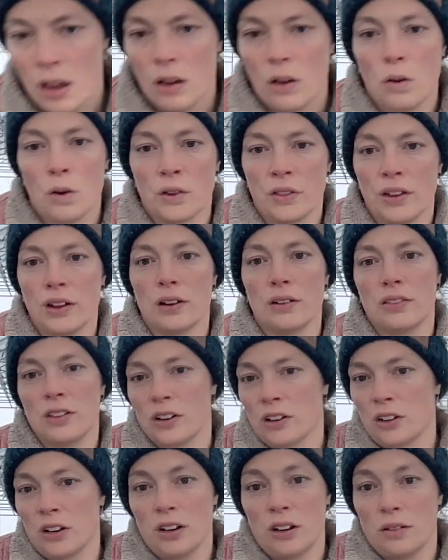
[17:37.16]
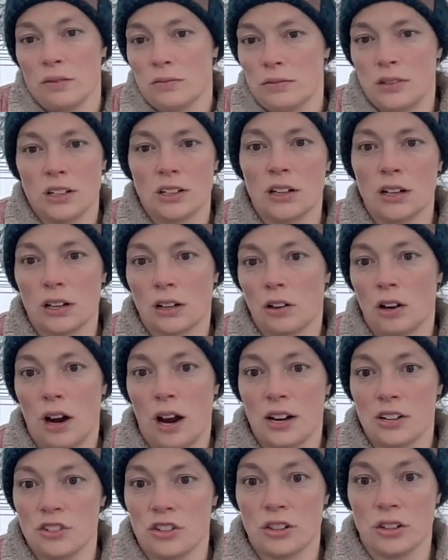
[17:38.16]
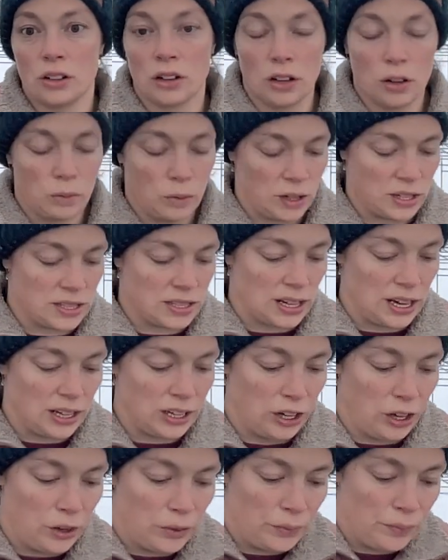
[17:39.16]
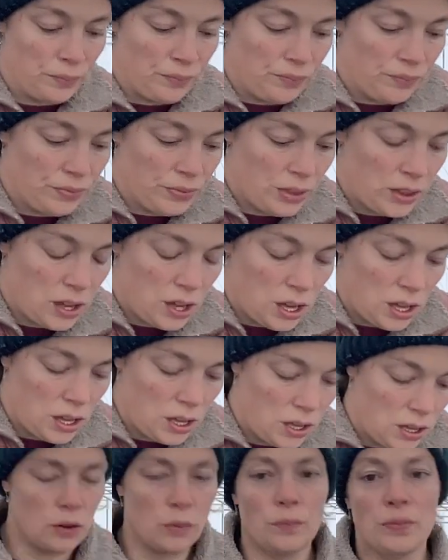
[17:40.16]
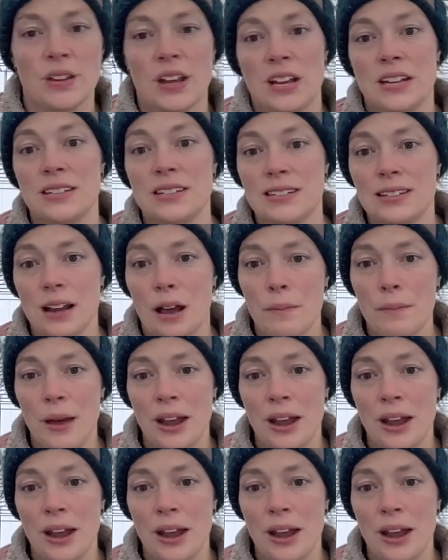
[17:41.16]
or they're gonna crash and they're gonna wilt on you. So some